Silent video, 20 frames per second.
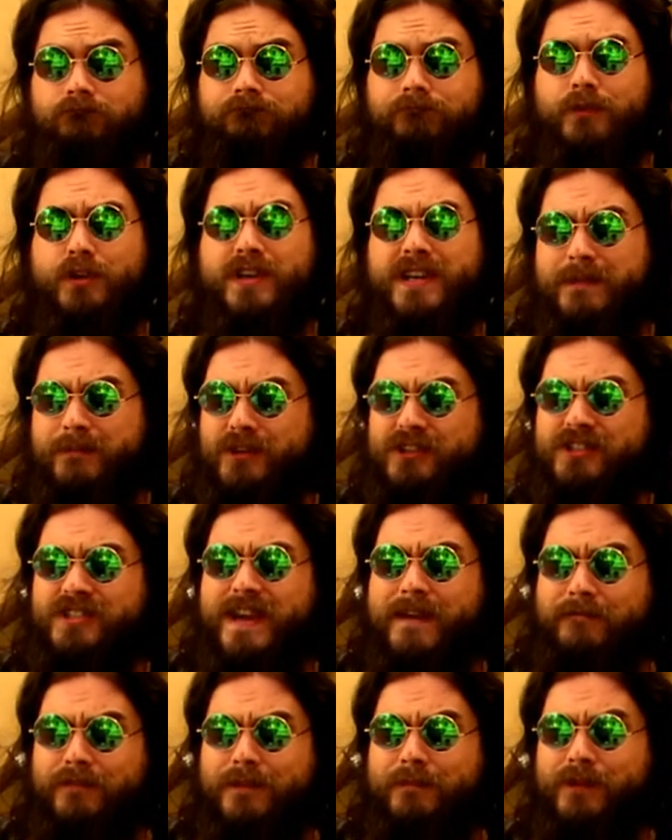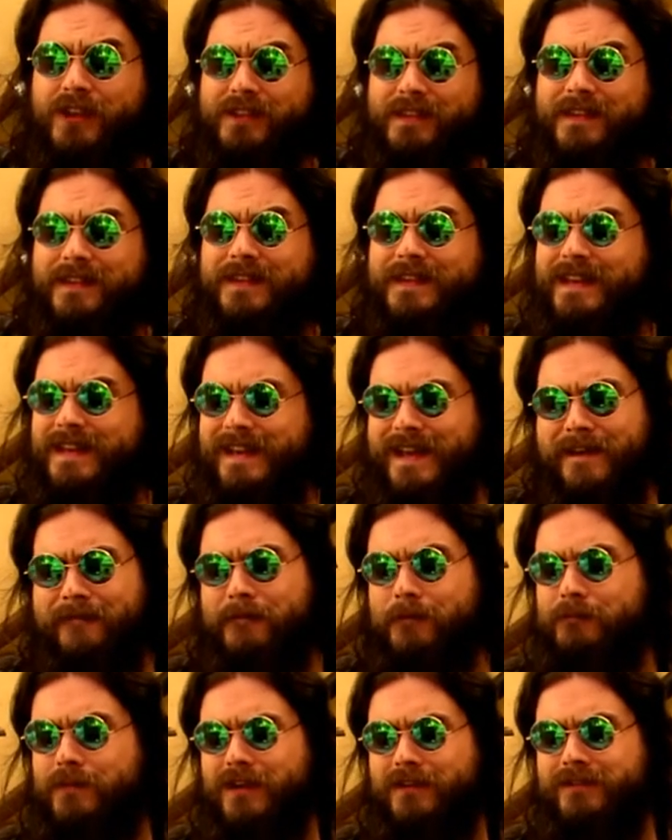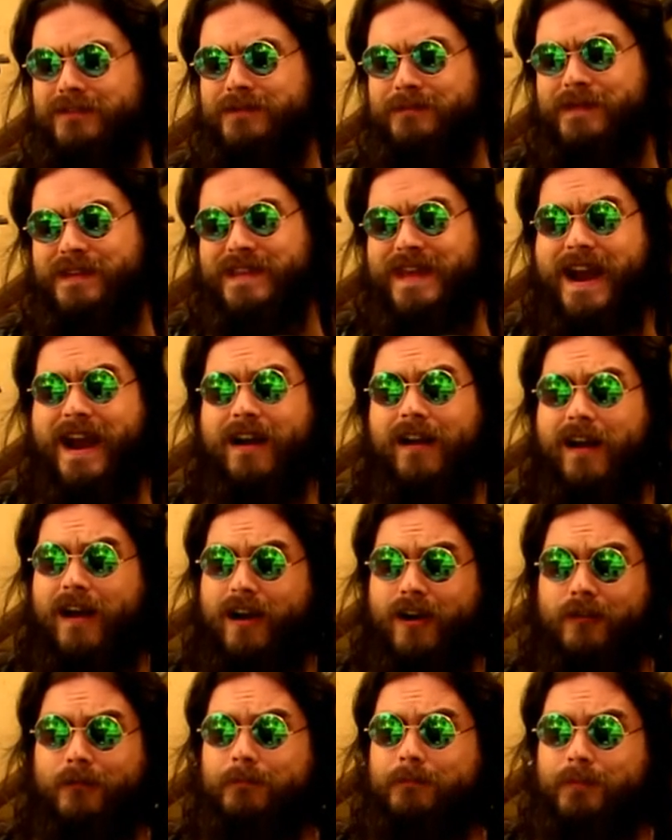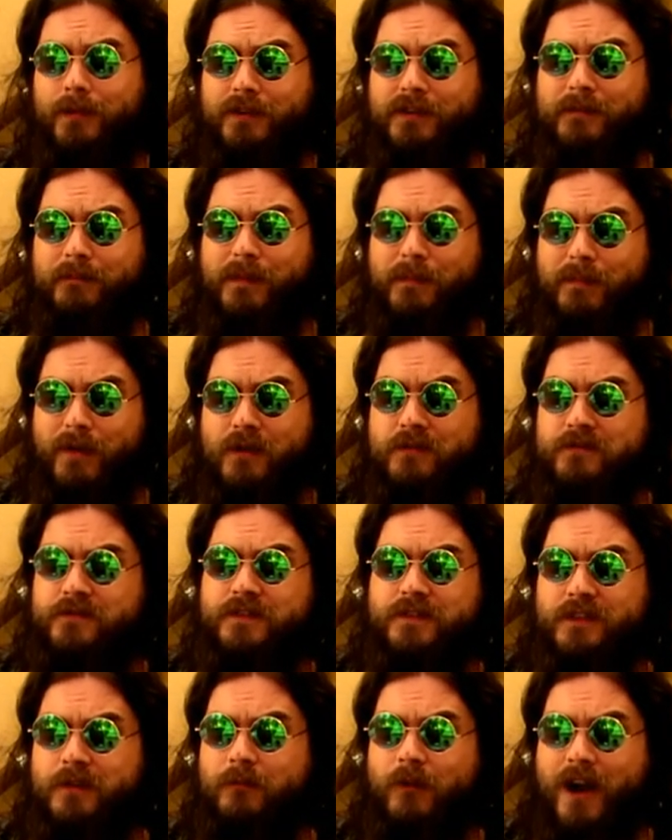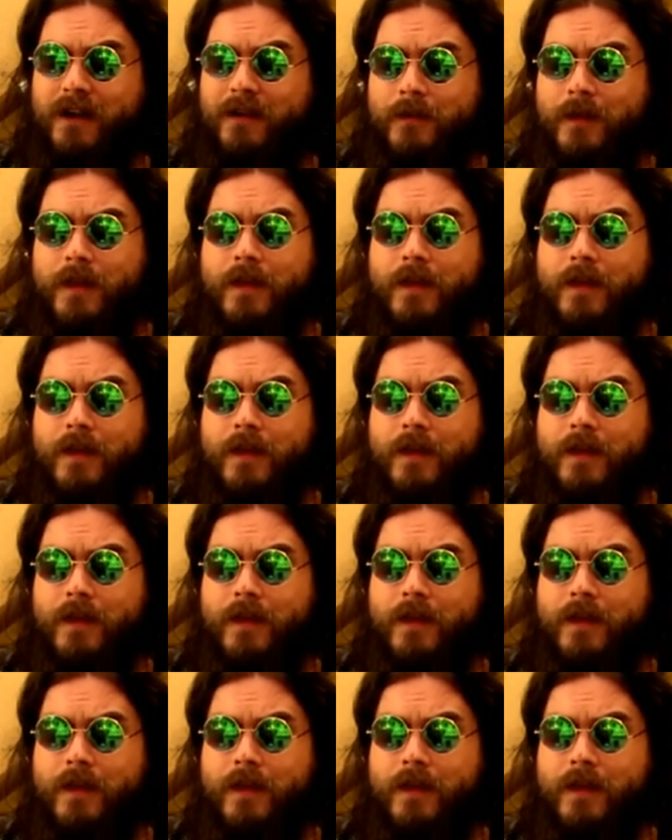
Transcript: pretty much every month. If I'm not going to be there, I'll put up a post somewhere.